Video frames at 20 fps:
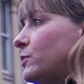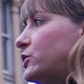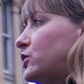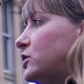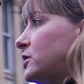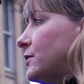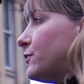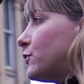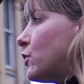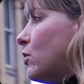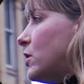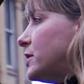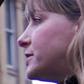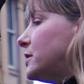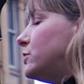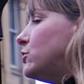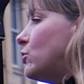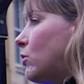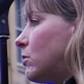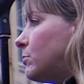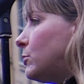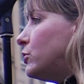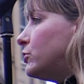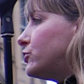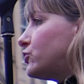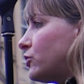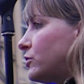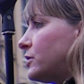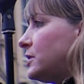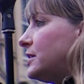which is of course a normal
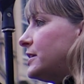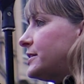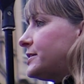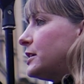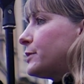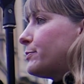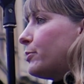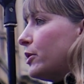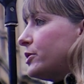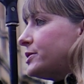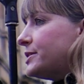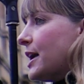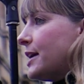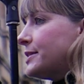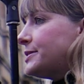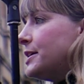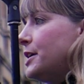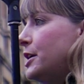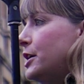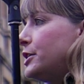journalistic process.